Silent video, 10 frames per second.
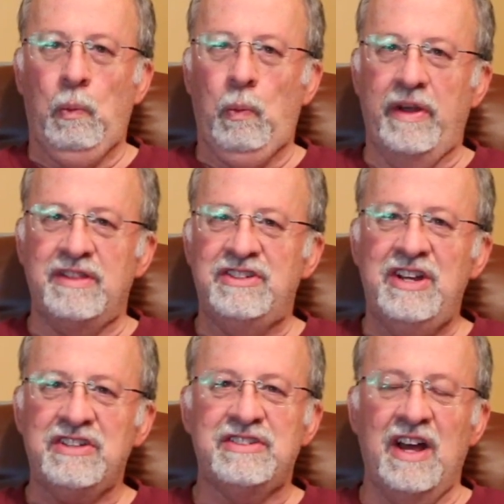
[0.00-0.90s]
with
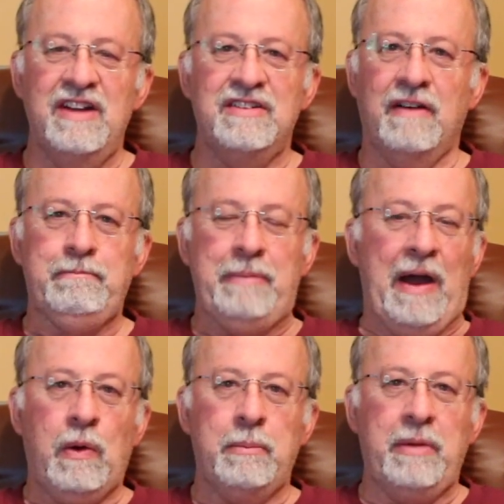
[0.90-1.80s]
just enough
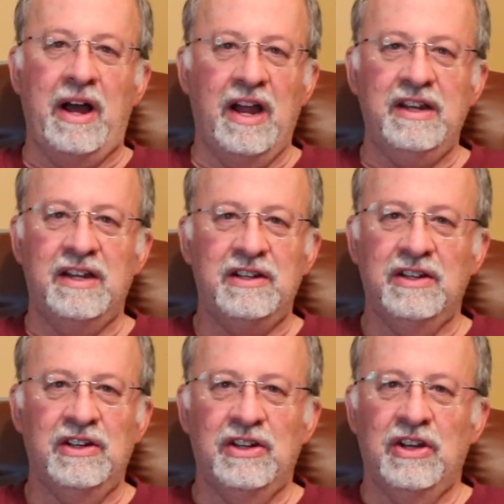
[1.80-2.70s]
power behind it
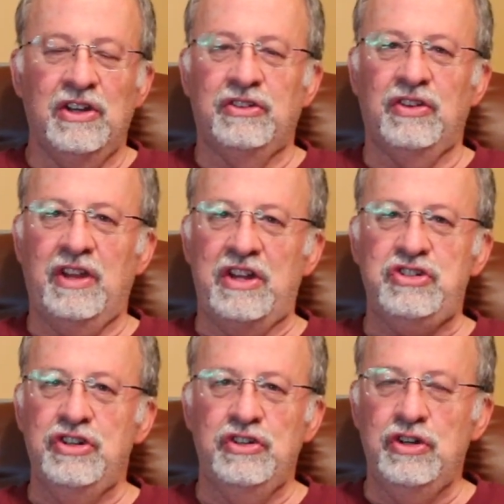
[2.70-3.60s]
so
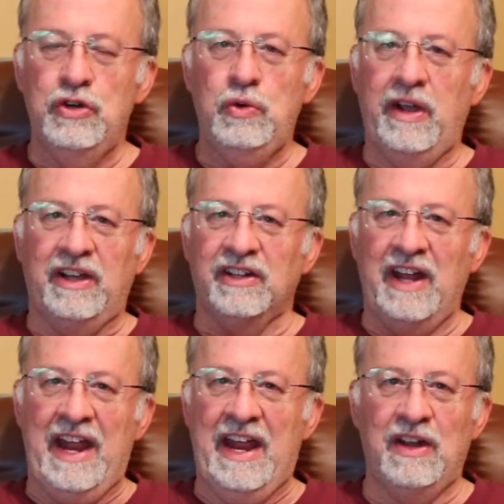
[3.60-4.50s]
that you knew it could
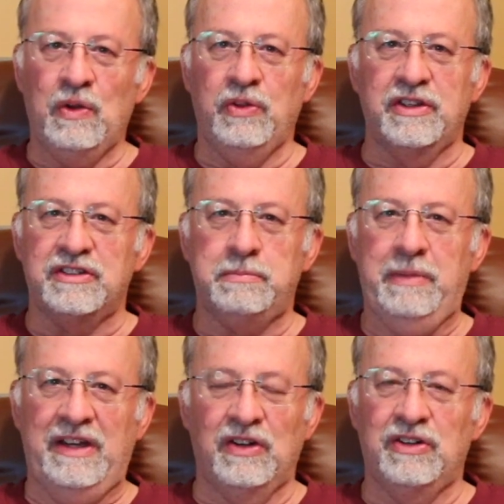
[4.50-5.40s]
handle the
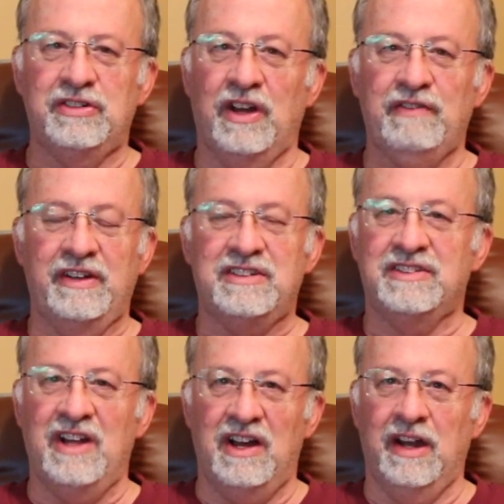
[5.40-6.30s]
speakers of its
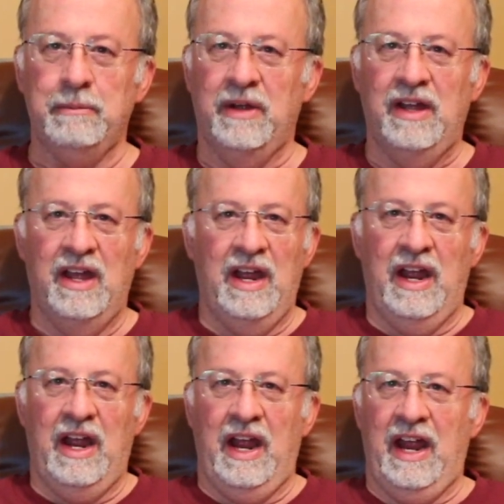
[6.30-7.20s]
time.
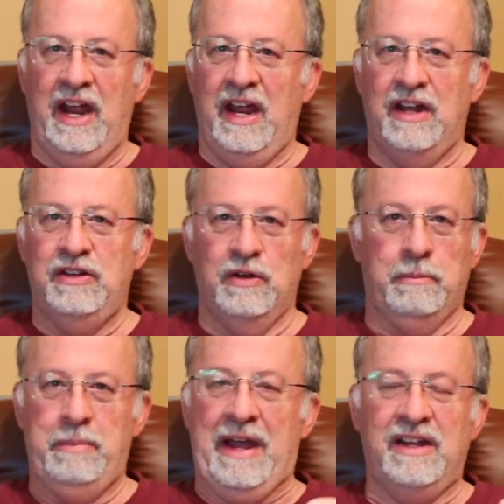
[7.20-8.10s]

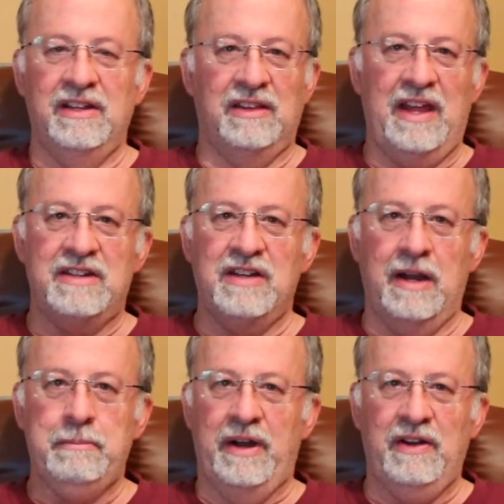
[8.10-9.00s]
And back in that
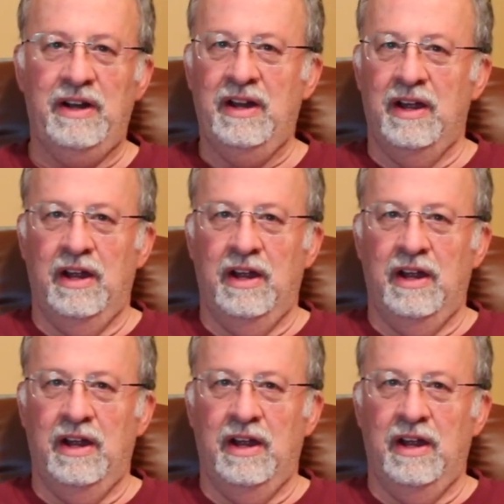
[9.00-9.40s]
time period,